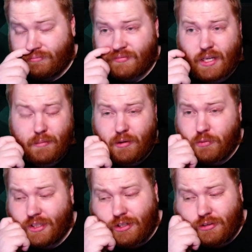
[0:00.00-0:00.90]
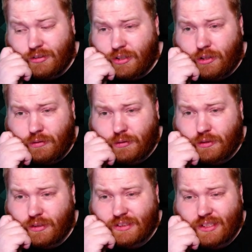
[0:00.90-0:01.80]
I mean, we don't know.
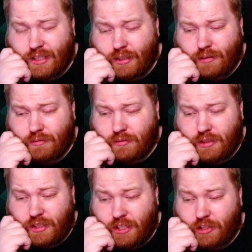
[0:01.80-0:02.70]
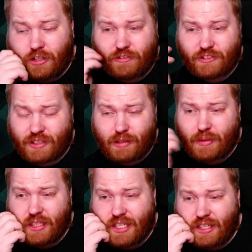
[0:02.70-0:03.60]
He could have still
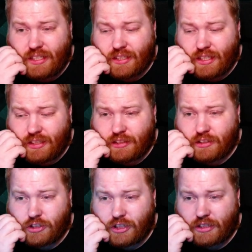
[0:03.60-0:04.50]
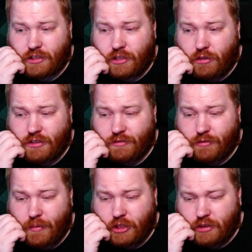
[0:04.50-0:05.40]
be killed and just knows
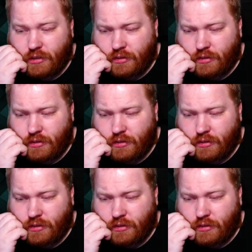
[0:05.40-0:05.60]
information.